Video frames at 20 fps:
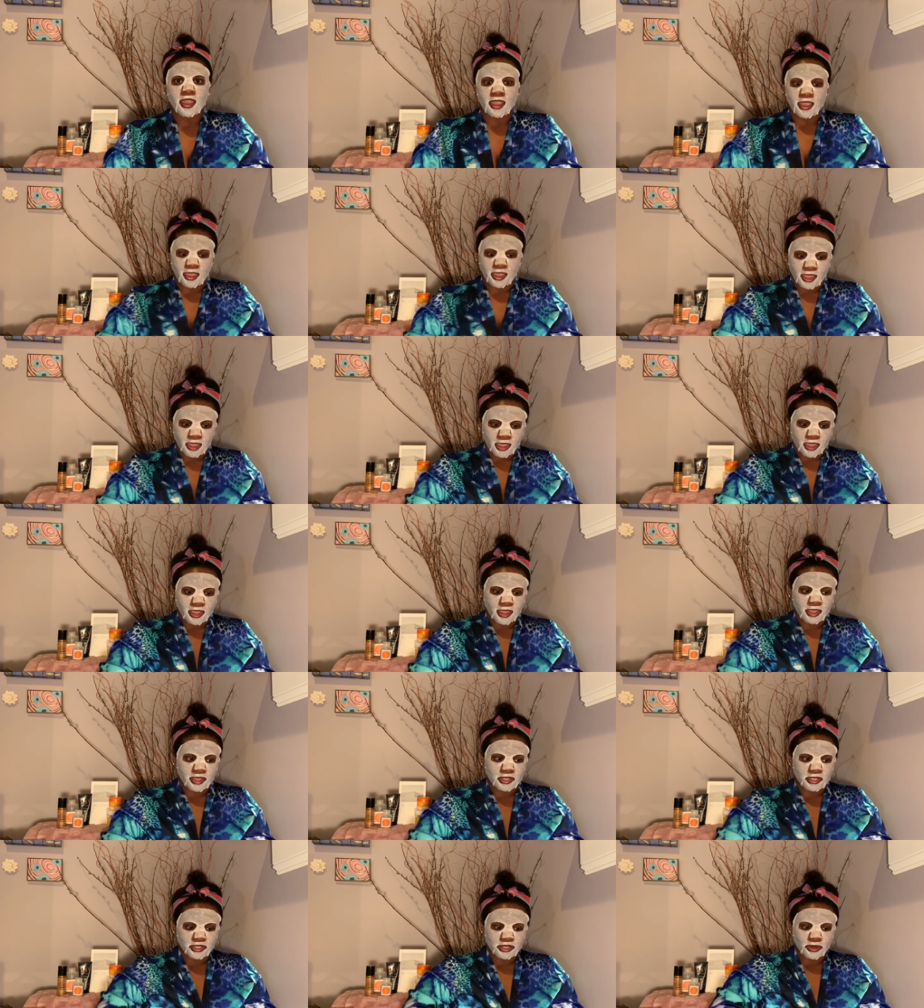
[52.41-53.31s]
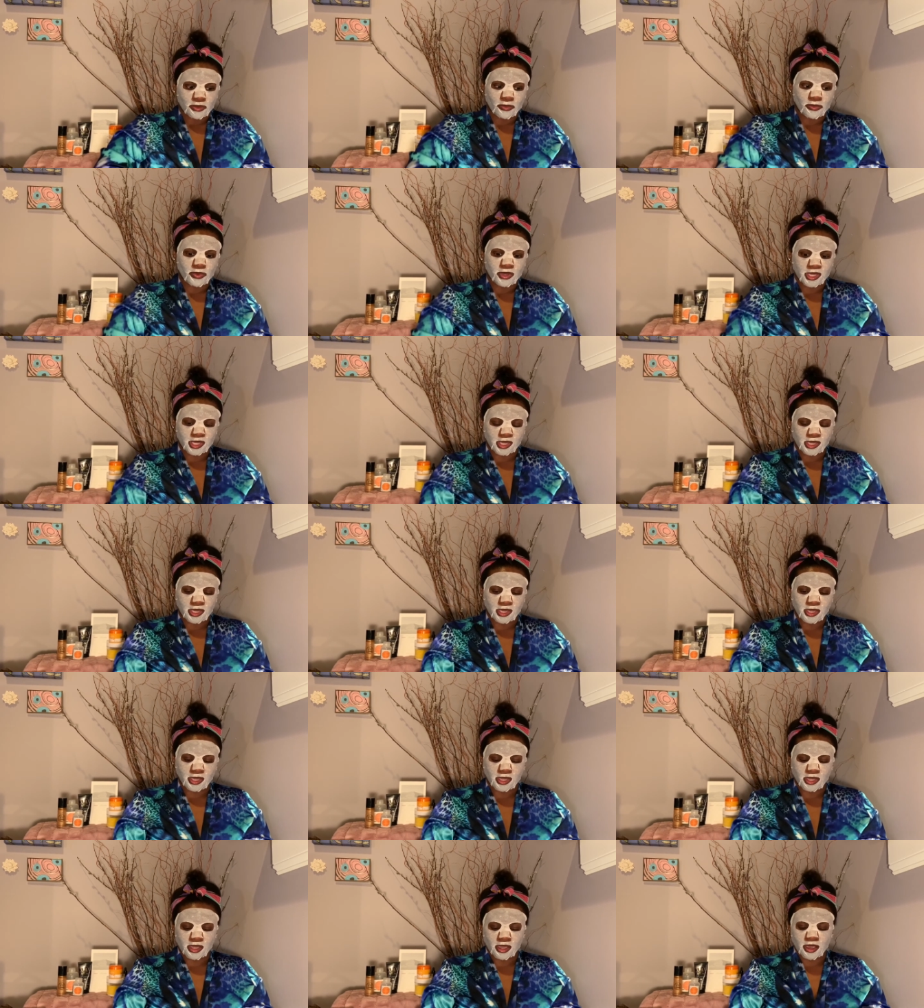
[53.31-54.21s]
and
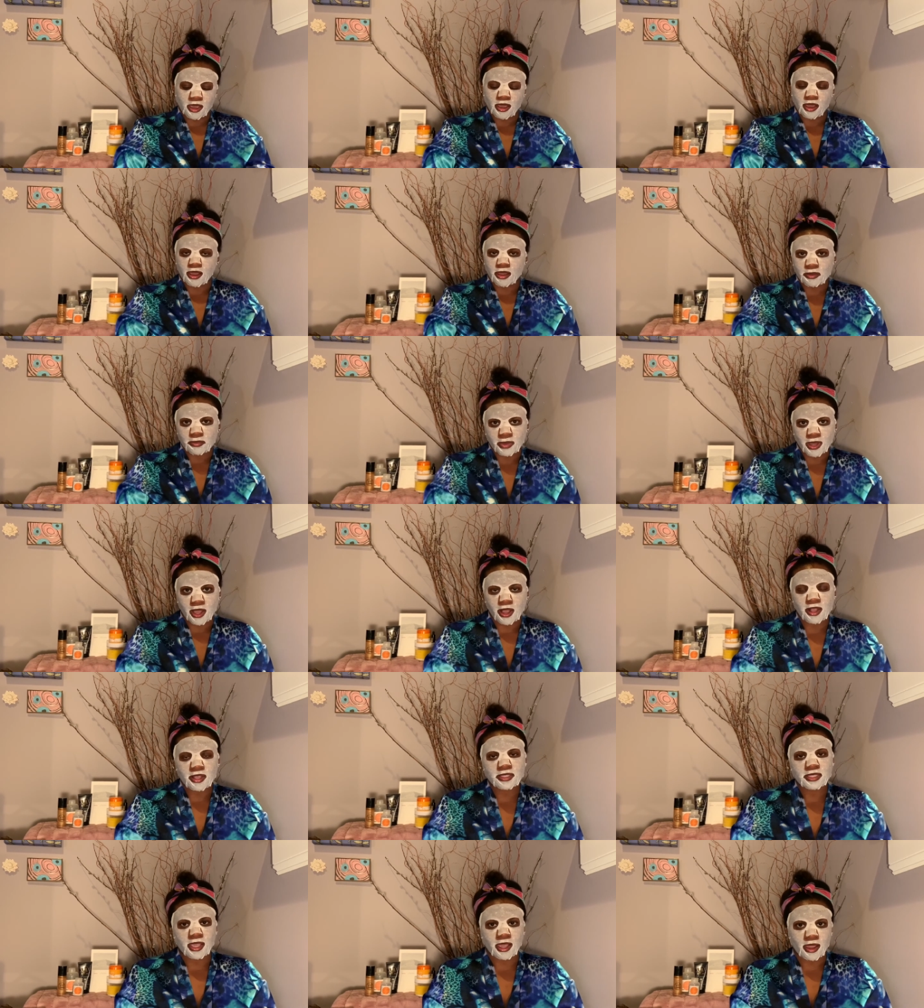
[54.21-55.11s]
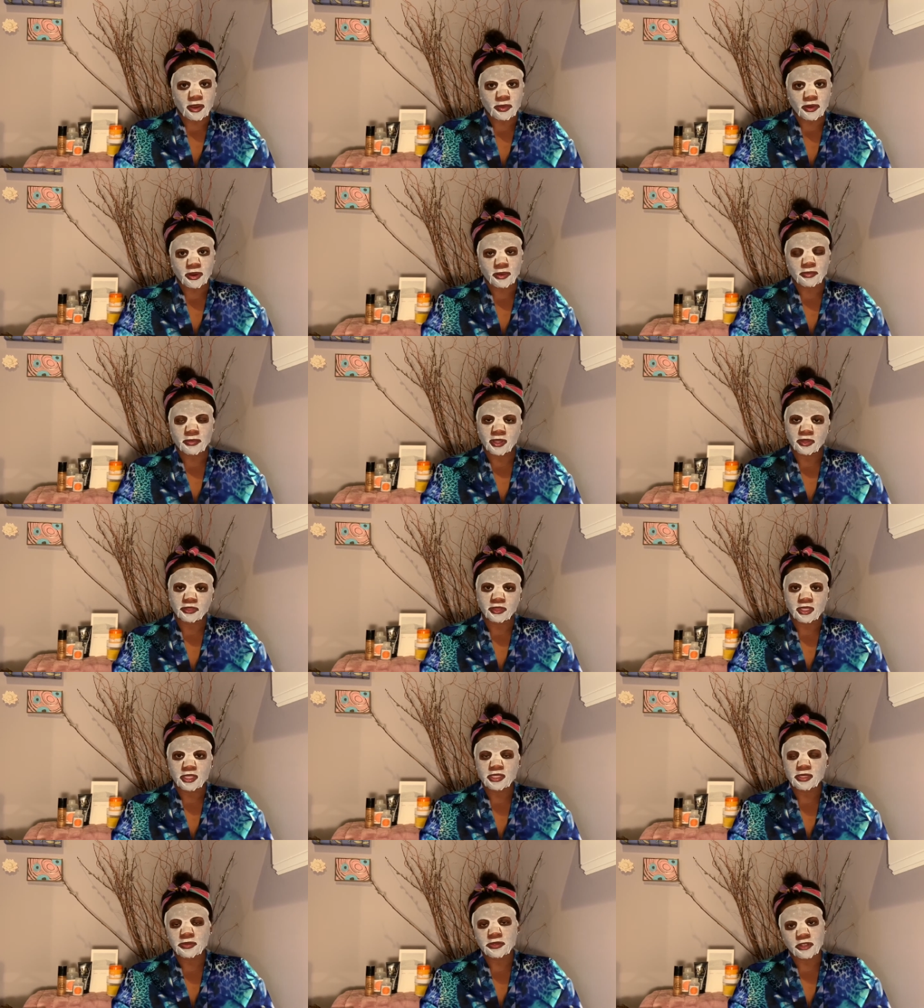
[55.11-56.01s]
we unbox our monthly
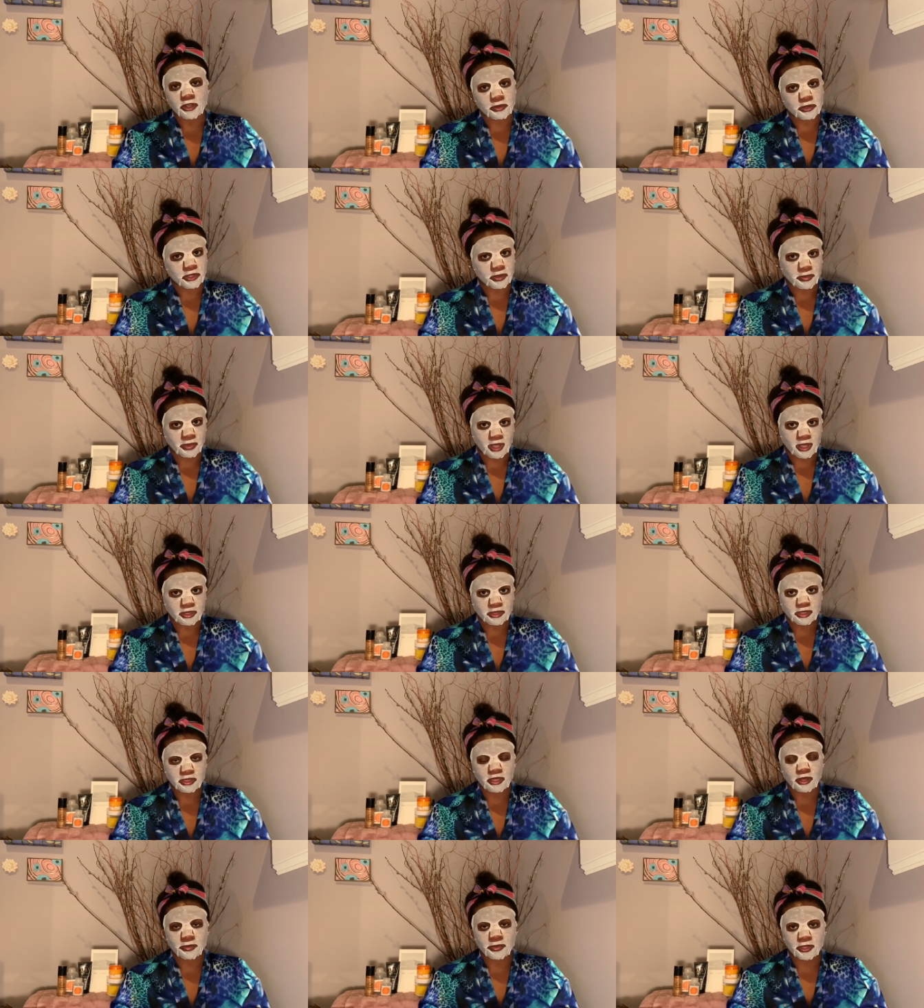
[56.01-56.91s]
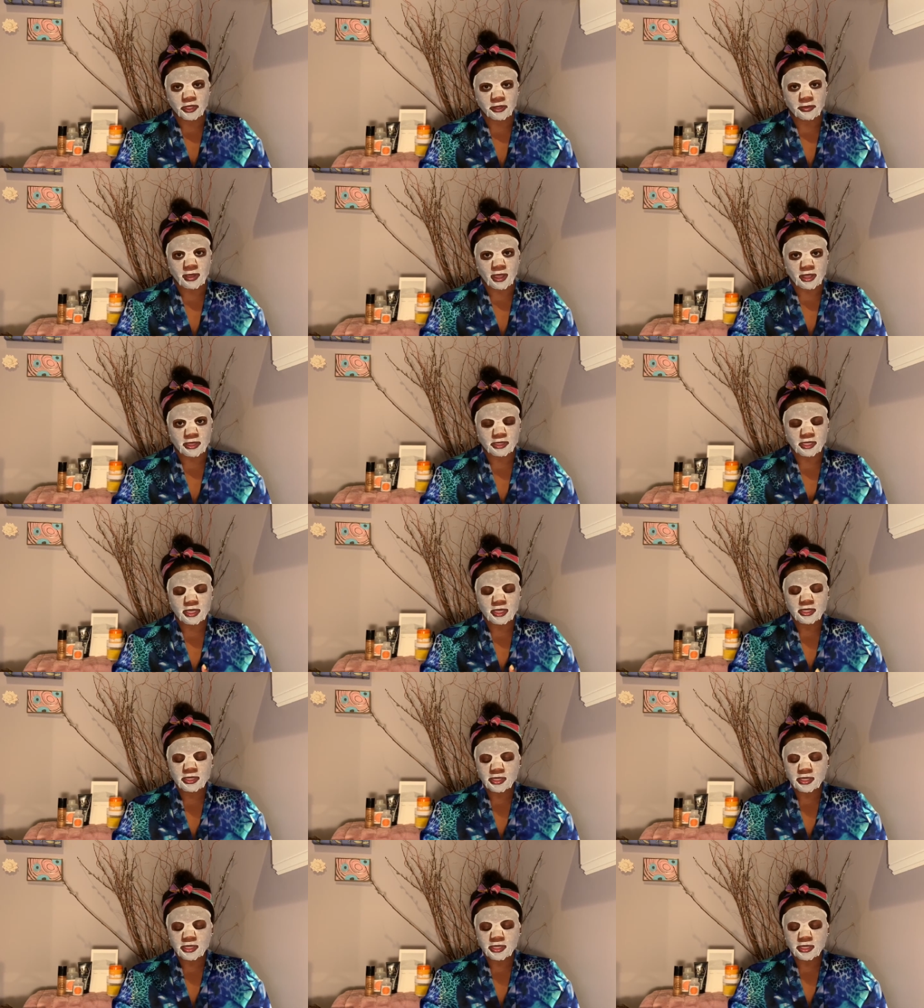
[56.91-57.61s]
subscription boxes, our beauty boxes,